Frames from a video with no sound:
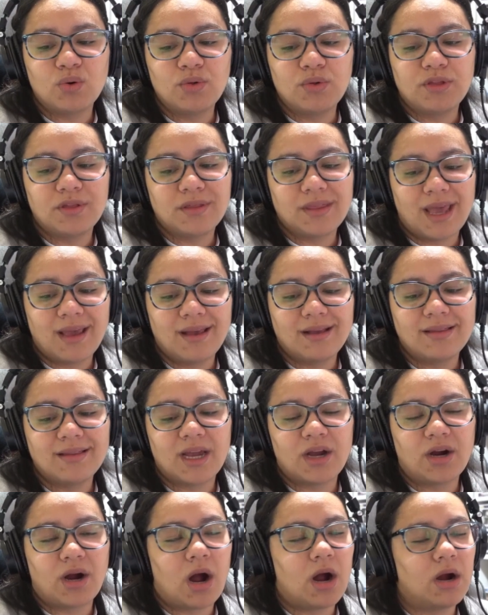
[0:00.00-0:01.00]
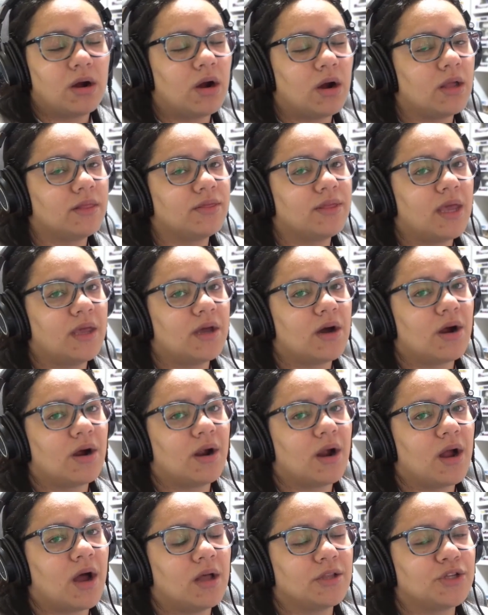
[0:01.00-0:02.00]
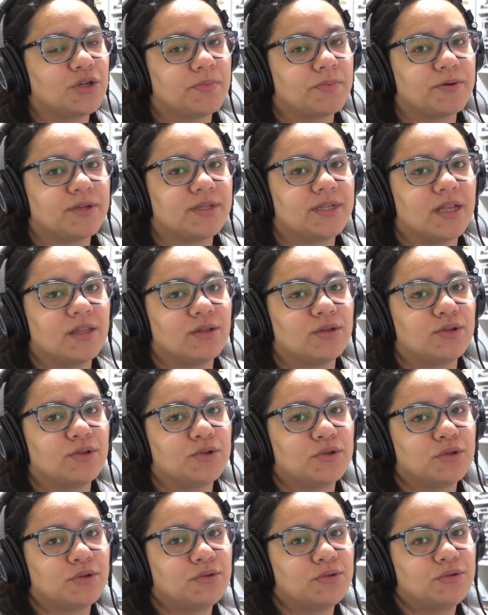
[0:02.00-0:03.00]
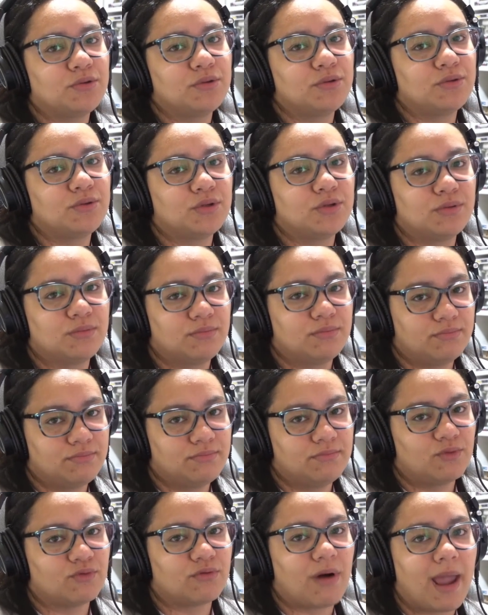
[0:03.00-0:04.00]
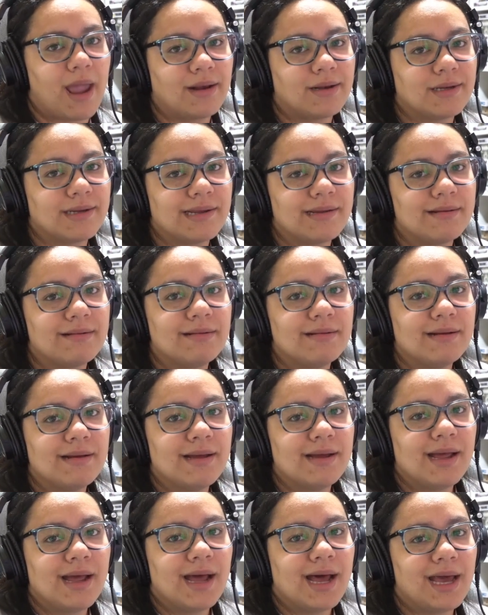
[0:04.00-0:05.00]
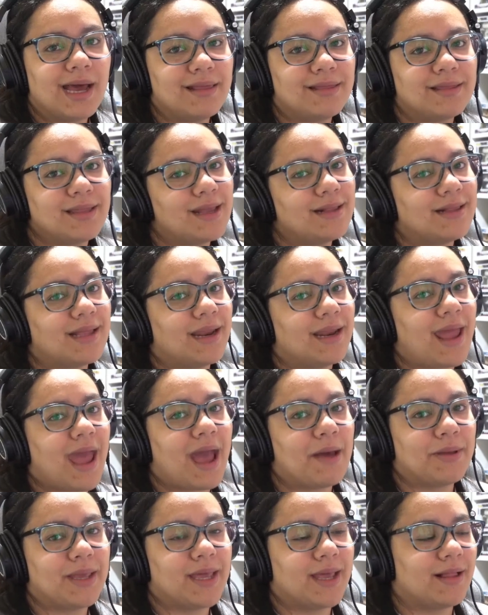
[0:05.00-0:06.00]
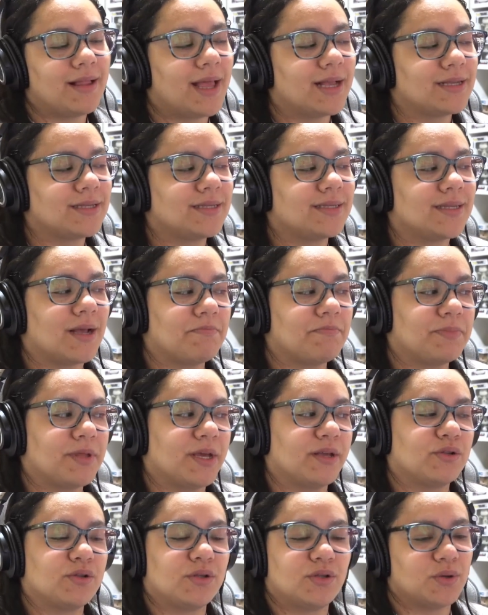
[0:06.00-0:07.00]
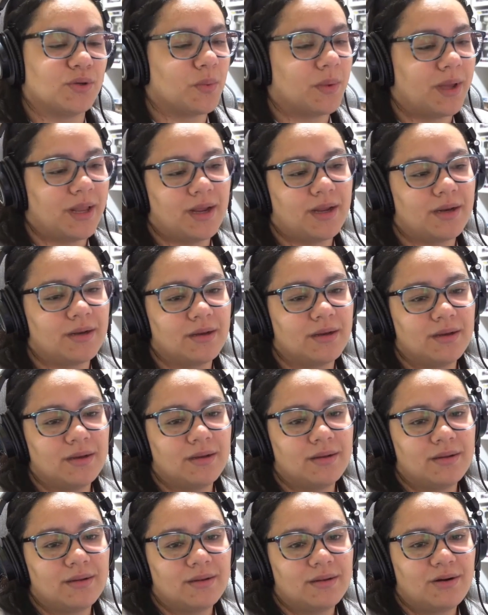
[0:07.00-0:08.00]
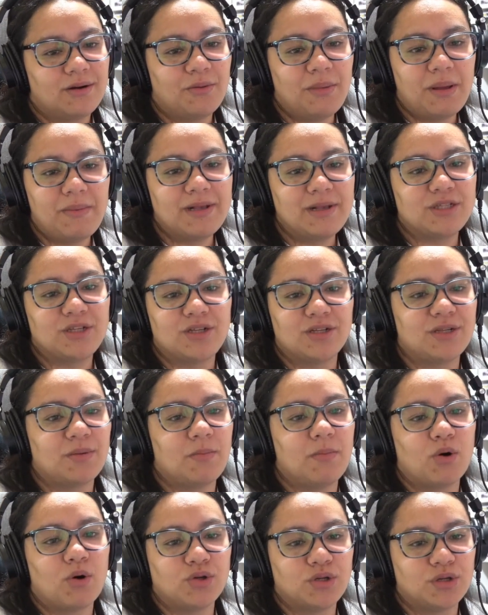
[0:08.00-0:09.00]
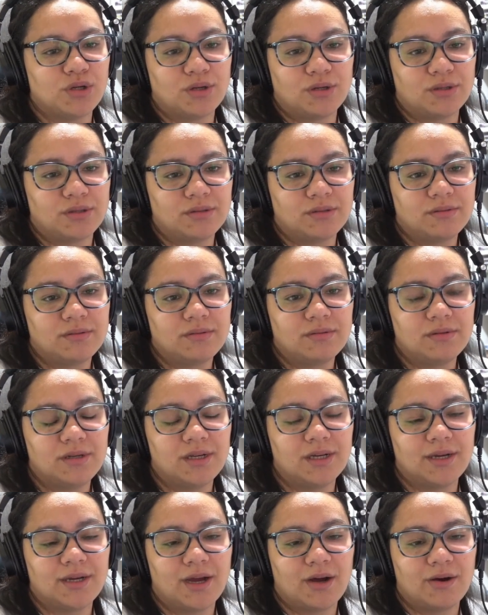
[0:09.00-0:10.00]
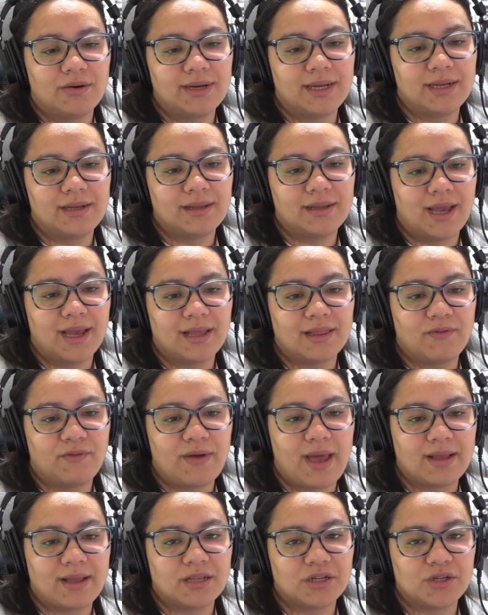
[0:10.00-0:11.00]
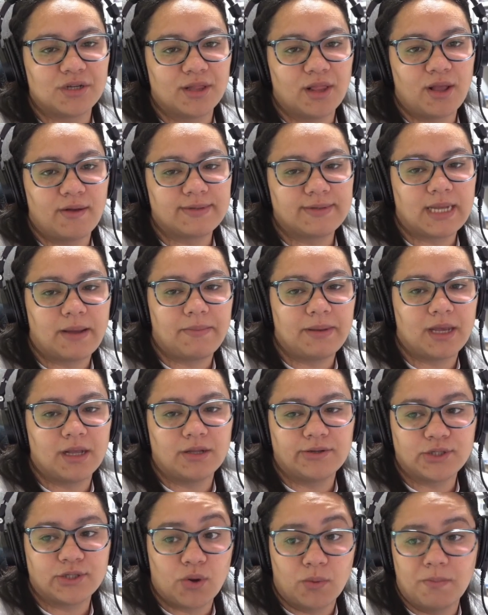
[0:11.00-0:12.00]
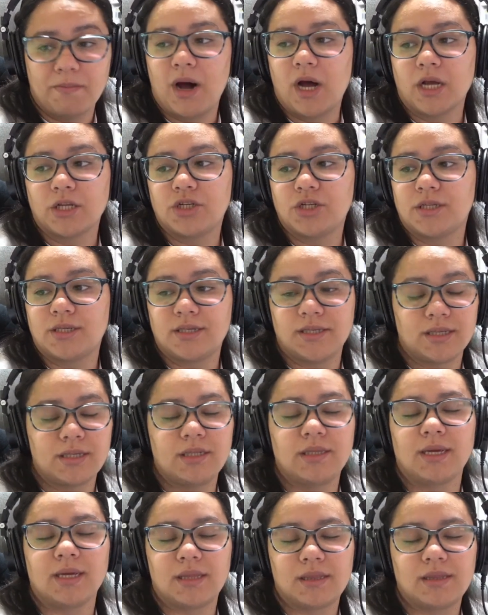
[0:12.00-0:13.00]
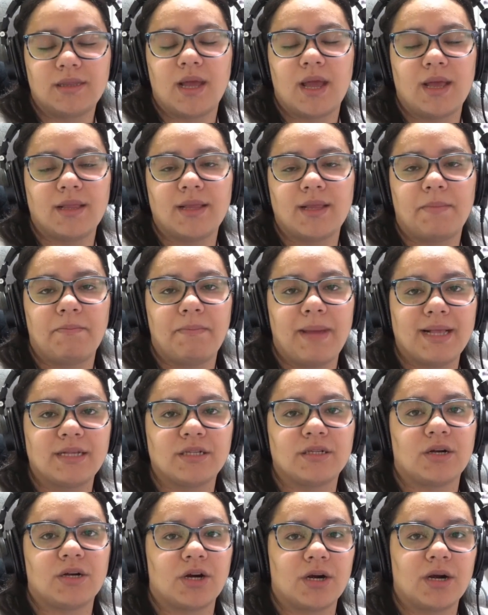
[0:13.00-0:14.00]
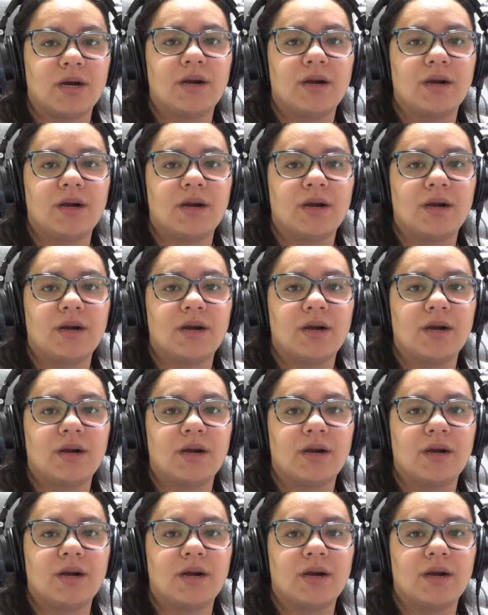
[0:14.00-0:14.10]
think they are 100% right. I think that Abigail has something to do with it. Or maybe it's just emotional, you know, and like the fact that she loves Abigail so much is the thing that makes her,